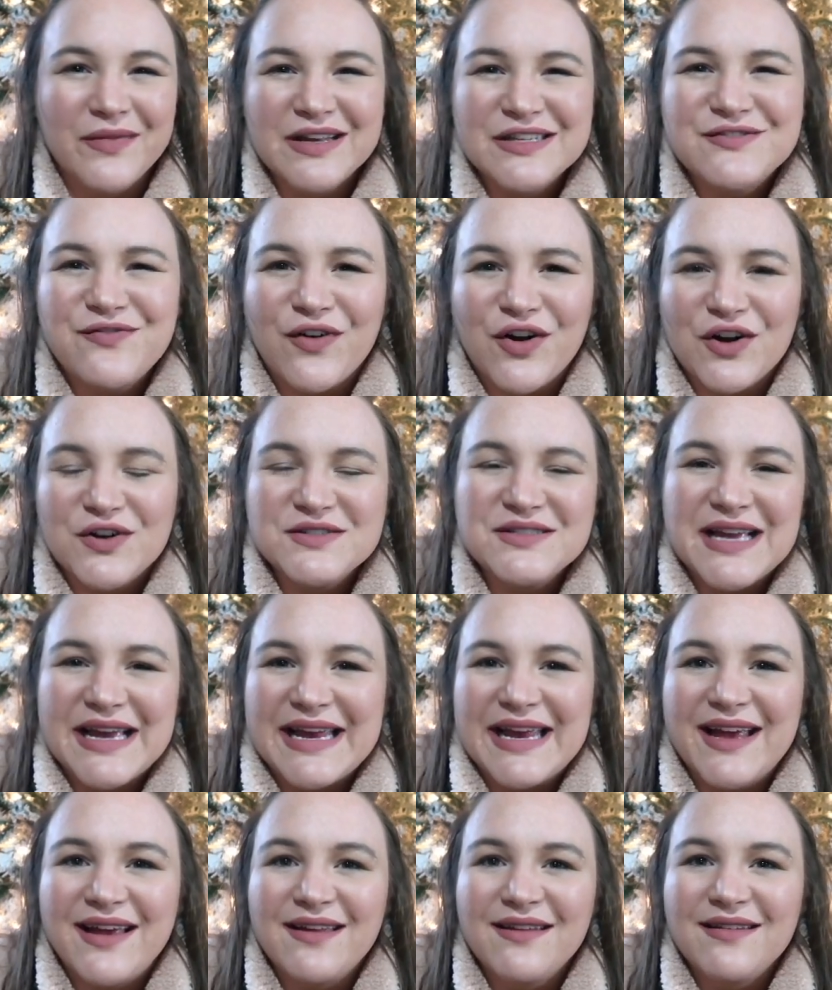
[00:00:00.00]
as far as
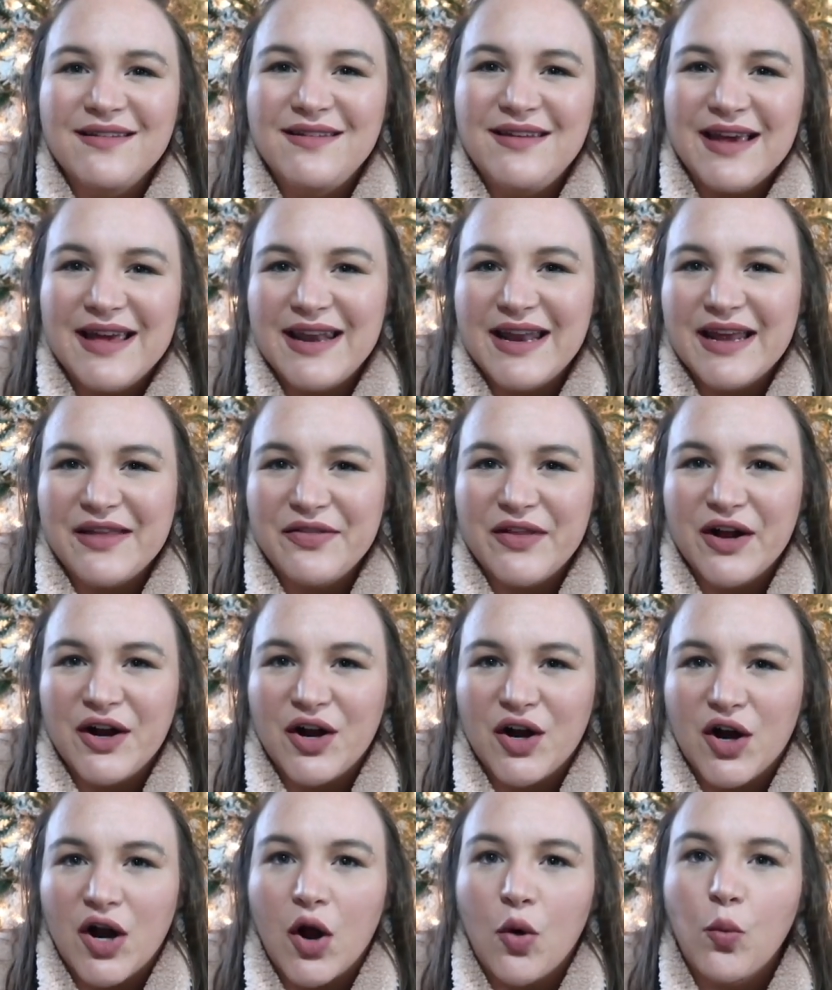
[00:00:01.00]
like getting
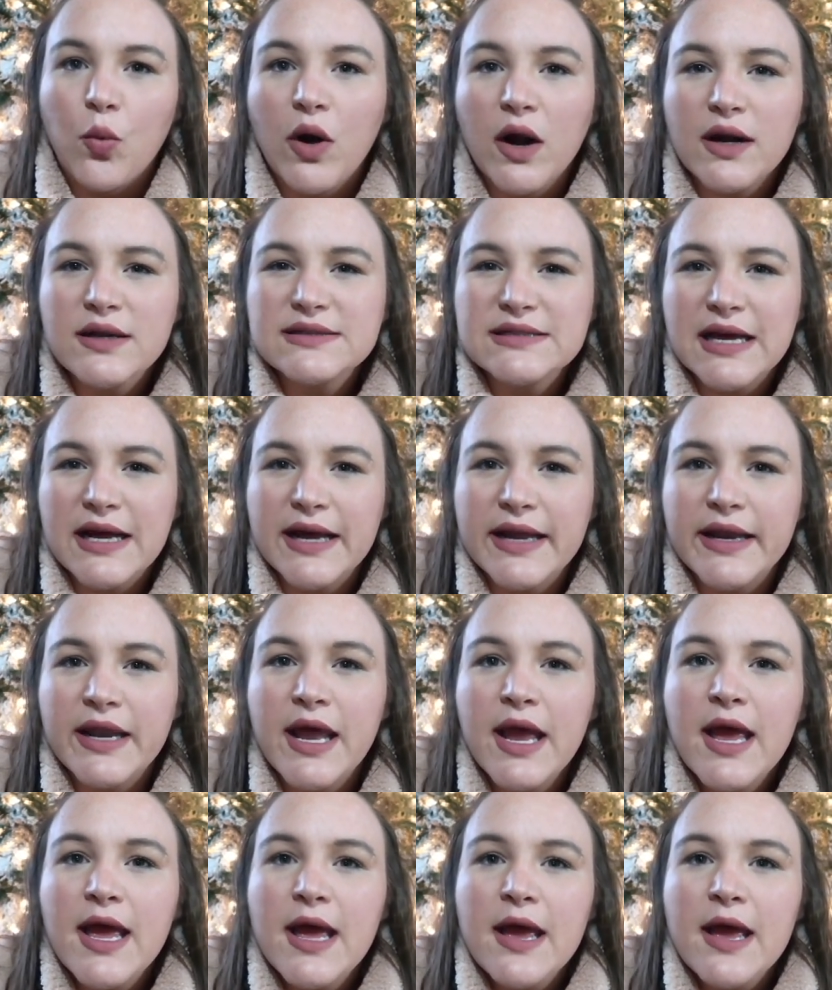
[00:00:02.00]
their work done,